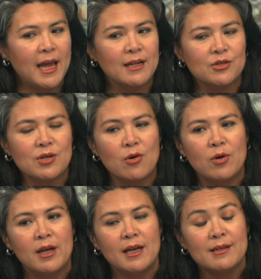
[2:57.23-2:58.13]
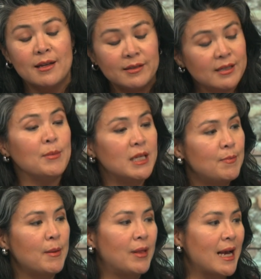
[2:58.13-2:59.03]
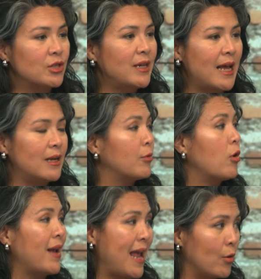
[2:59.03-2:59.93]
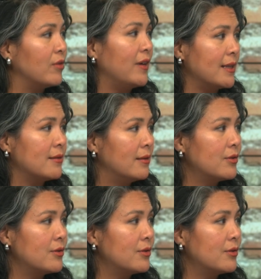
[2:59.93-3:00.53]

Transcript: And so some of these people actually end up growing out of it.